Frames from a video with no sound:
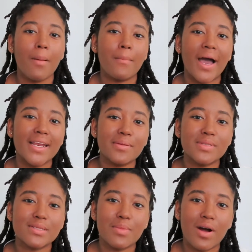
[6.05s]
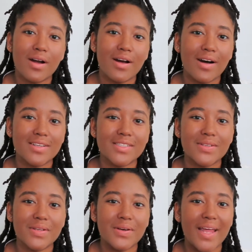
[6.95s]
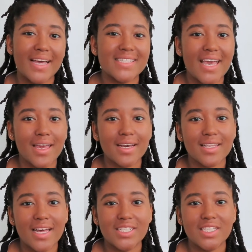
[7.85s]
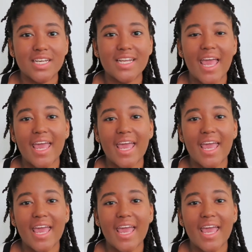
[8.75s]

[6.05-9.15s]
My name is Amara, also known as AM Legend,